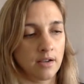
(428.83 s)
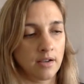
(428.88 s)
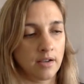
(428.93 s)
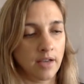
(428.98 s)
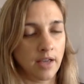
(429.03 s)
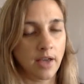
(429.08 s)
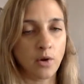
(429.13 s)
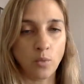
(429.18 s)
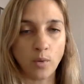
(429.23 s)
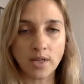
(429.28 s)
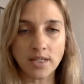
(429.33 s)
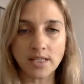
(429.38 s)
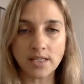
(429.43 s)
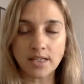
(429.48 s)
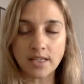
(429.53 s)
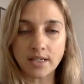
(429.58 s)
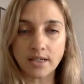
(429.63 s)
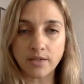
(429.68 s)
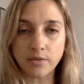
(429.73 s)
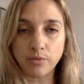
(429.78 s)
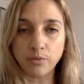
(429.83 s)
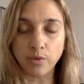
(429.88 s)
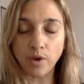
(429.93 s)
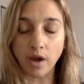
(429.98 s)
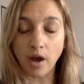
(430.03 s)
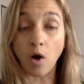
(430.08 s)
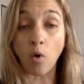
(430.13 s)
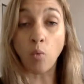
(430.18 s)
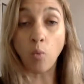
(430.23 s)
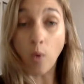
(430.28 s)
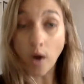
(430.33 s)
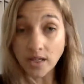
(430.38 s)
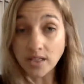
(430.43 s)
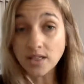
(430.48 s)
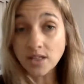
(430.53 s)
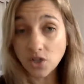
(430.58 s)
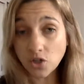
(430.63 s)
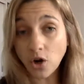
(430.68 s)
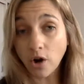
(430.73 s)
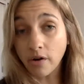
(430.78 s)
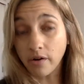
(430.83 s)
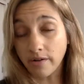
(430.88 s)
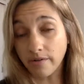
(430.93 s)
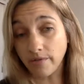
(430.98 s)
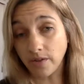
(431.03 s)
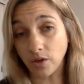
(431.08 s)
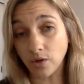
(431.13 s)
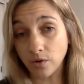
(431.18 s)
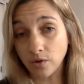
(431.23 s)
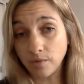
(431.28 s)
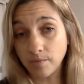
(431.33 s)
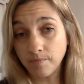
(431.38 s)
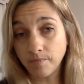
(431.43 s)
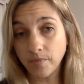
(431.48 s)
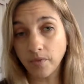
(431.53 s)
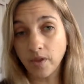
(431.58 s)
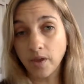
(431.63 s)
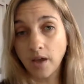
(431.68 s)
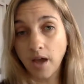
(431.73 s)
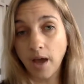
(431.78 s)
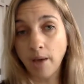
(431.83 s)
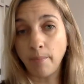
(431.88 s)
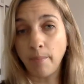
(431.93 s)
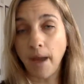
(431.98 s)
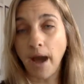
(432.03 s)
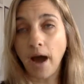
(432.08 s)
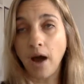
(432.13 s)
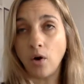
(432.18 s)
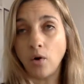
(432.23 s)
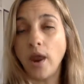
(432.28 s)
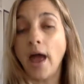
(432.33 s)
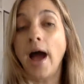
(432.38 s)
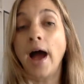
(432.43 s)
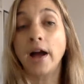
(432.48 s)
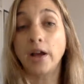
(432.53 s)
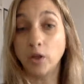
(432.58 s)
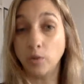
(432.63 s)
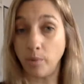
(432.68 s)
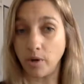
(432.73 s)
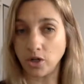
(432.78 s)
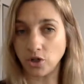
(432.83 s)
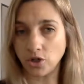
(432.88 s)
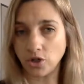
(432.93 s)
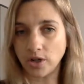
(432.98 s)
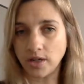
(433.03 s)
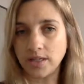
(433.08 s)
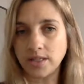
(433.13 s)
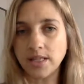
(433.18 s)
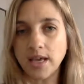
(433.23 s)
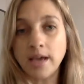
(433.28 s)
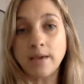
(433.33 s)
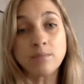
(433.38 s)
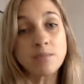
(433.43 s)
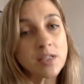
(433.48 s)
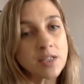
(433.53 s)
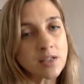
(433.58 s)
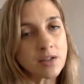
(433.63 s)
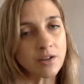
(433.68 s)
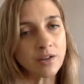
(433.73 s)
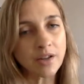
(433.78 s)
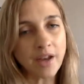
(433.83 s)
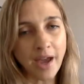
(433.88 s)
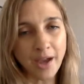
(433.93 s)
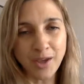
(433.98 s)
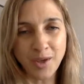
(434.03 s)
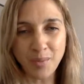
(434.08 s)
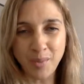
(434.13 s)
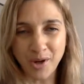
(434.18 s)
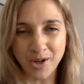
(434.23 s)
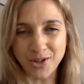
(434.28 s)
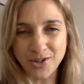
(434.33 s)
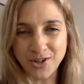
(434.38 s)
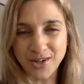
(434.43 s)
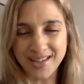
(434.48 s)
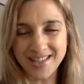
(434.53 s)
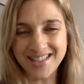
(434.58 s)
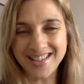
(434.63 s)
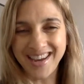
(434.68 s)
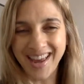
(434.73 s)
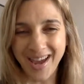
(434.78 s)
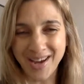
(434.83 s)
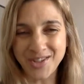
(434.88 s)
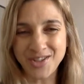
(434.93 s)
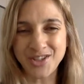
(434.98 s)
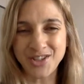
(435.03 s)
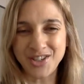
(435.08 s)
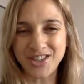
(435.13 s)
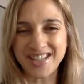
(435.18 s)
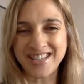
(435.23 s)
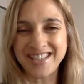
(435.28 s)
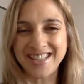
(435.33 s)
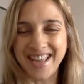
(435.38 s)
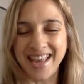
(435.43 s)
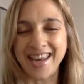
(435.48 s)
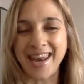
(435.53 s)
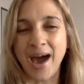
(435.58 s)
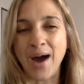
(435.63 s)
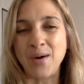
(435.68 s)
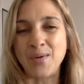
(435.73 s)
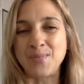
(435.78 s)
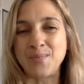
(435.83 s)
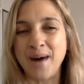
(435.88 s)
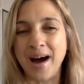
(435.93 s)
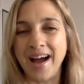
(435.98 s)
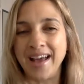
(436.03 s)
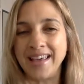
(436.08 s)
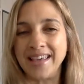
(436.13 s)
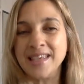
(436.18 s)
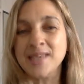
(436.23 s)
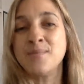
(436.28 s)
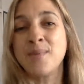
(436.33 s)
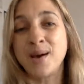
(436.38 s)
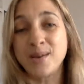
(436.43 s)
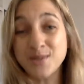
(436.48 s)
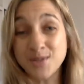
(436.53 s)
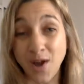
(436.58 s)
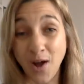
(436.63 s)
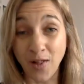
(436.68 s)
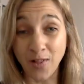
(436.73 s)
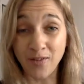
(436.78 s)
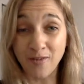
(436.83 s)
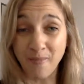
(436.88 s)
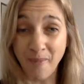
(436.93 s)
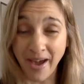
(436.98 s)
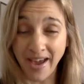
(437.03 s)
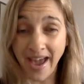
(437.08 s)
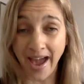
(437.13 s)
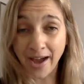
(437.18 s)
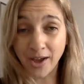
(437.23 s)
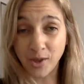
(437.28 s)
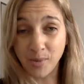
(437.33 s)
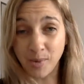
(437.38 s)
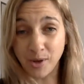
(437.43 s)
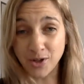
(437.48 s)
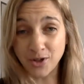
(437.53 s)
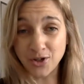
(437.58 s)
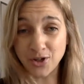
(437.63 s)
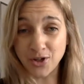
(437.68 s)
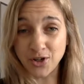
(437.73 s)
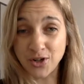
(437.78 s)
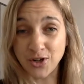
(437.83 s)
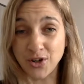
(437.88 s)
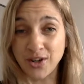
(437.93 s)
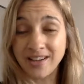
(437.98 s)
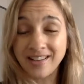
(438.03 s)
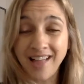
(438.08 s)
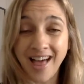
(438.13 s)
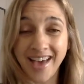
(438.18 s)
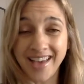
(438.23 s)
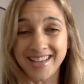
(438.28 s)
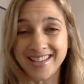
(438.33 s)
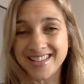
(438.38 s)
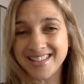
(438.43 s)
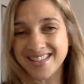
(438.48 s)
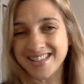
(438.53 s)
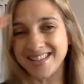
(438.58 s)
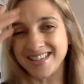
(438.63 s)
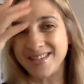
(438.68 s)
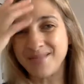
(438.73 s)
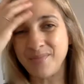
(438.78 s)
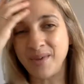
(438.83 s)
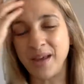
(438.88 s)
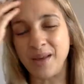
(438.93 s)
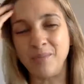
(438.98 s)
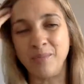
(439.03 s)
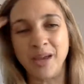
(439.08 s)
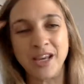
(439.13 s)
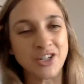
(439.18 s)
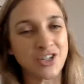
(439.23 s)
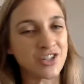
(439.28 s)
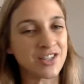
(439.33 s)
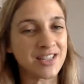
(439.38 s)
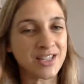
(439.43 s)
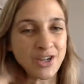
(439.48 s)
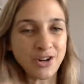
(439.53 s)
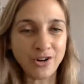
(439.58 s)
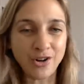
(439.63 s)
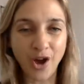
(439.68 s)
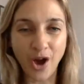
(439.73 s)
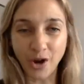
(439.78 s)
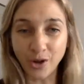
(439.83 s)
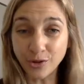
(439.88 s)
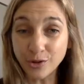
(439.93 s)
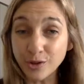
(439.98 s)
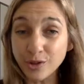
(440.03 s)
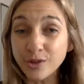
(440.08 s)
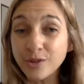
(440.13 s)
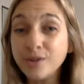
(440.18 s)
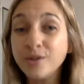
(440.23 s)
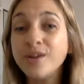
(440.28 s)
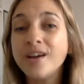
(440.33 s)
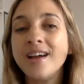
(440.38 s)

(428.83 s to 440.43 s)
it was a 1-star review about acupuncture, because I am still an acupuncturist, and I actually just sent out my email to all of my acupuncture clients and patients here in Honolulu